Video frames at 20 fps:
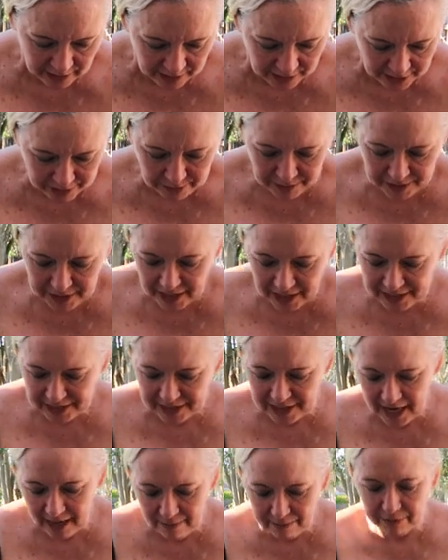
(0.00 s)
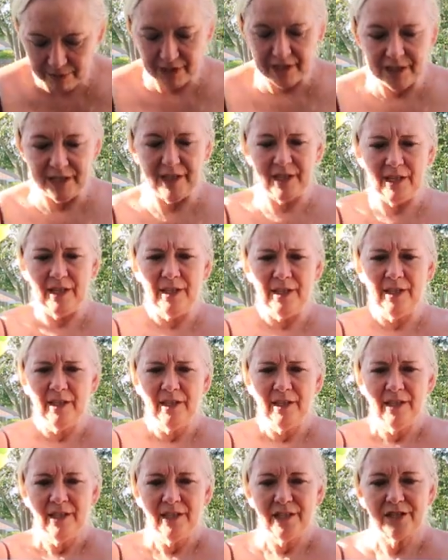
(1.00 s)
This one's got a snap lid.
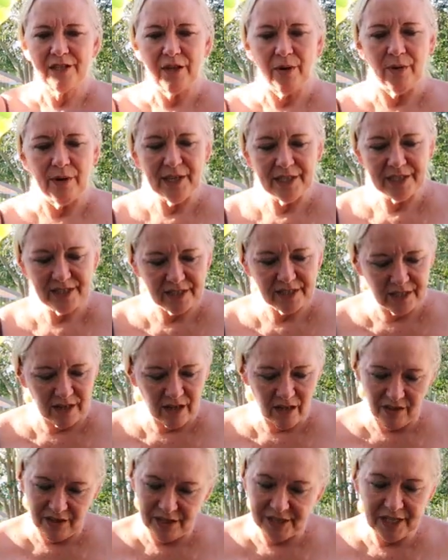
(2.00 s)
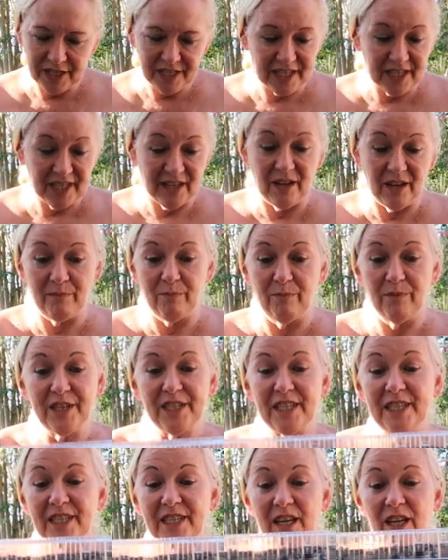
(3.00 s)
So it's uh, this isn't gonna this
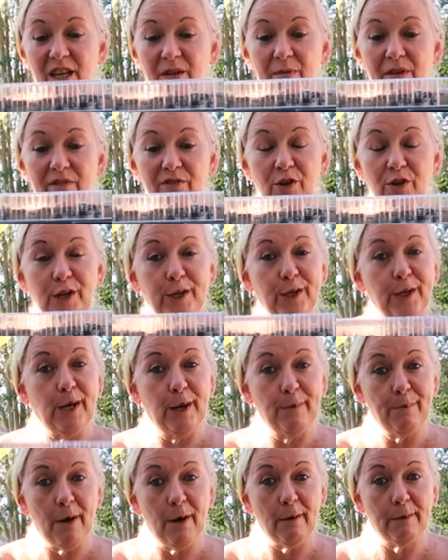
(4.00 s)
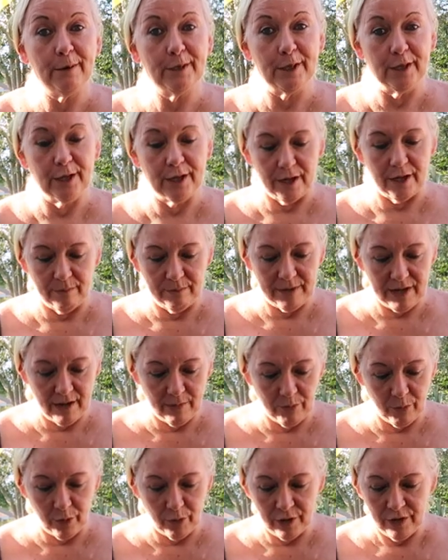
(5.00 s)
isn't gonna be very good. I probably should have cut them
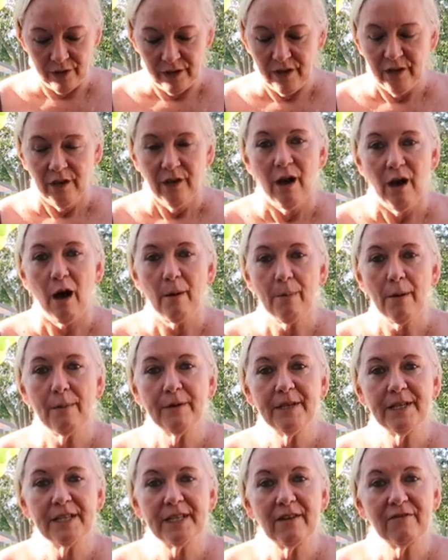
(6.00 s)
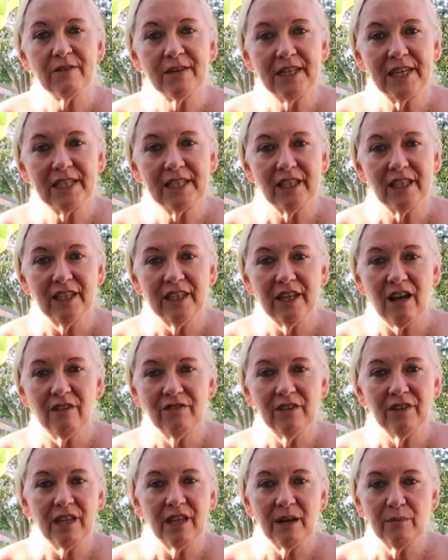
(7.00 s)
down more. I'll probably just have to take the lid off
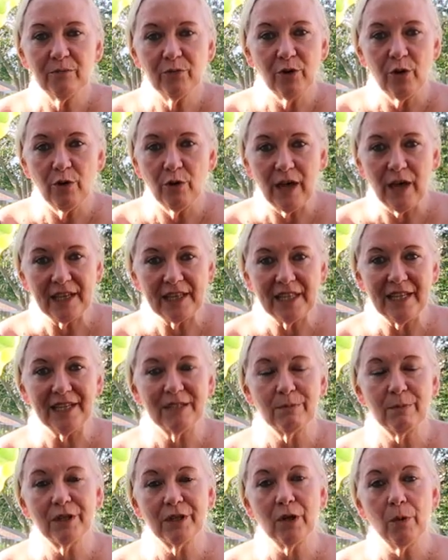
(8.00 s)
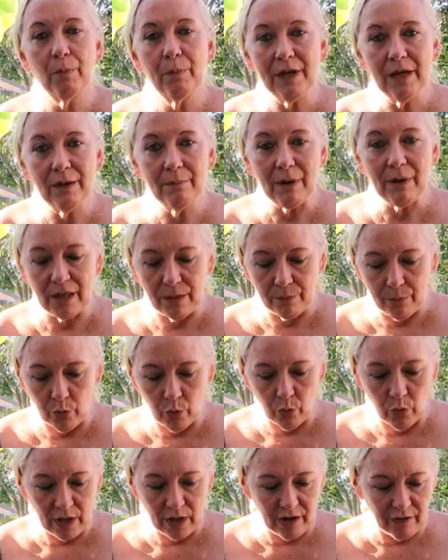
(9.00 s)
and let them grow like this. But they'll be in by the
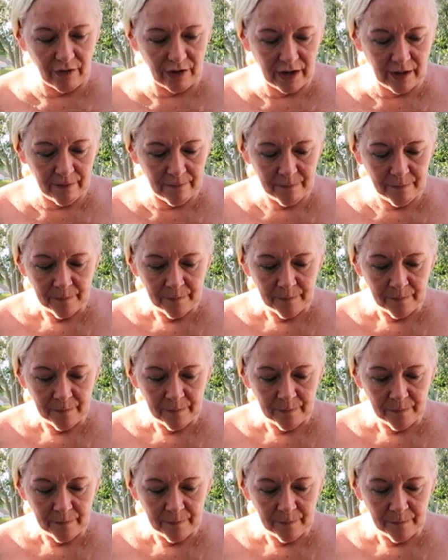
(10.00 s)
pool area.